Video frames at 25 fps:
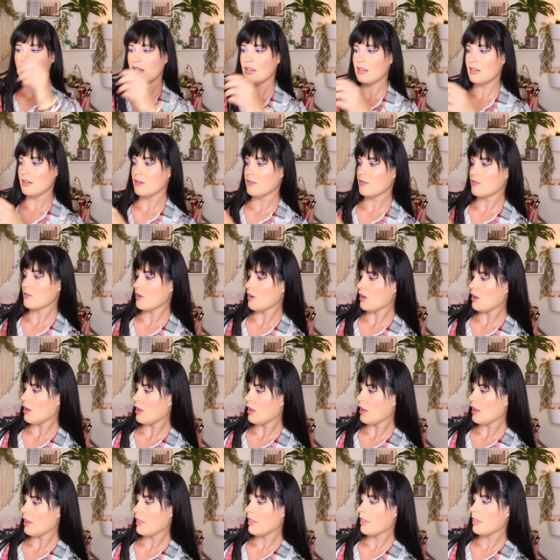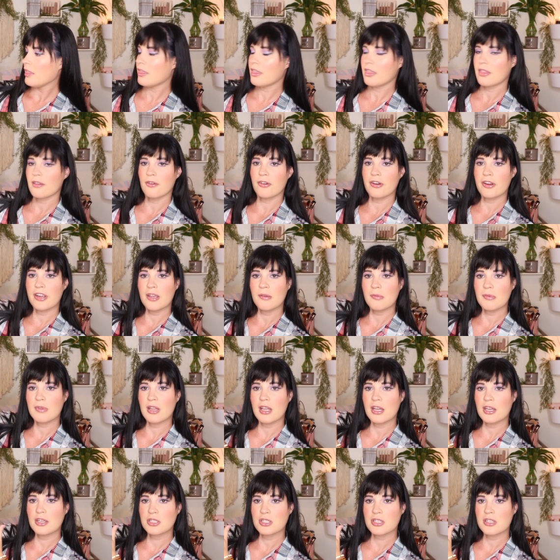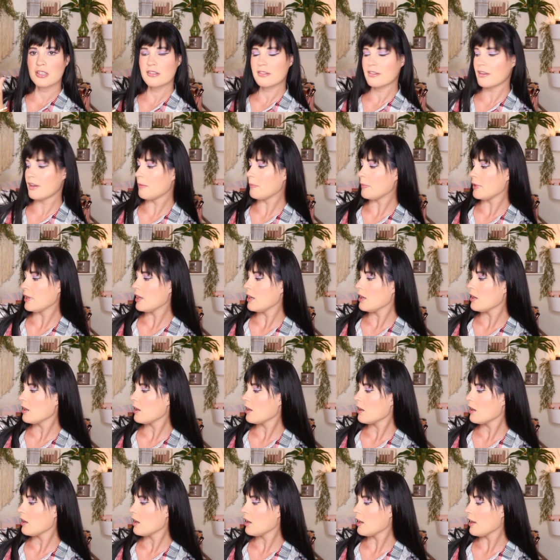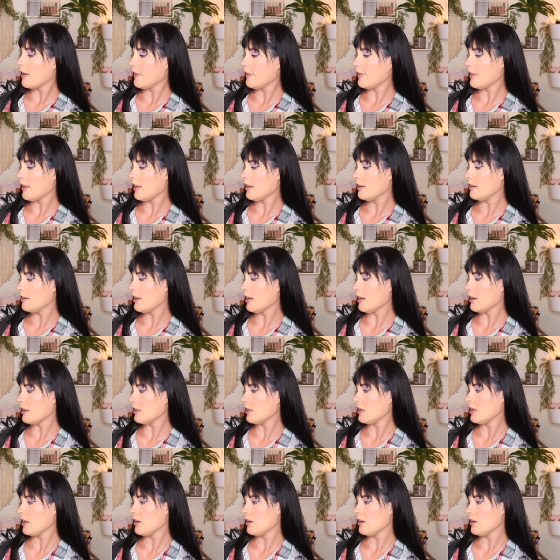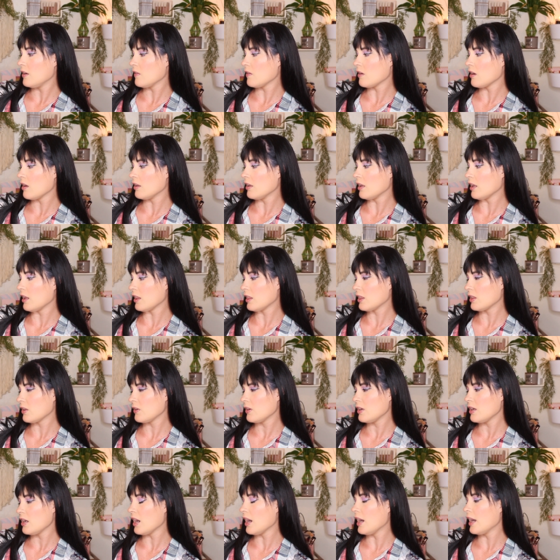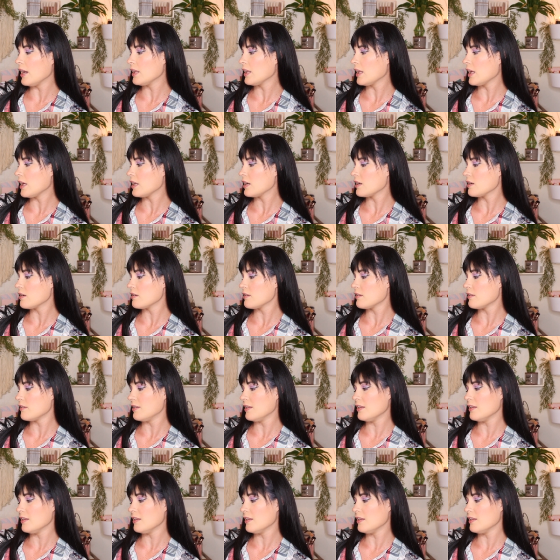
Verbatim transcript: you've got three blushes up here, and then down here you've got like three highlighters.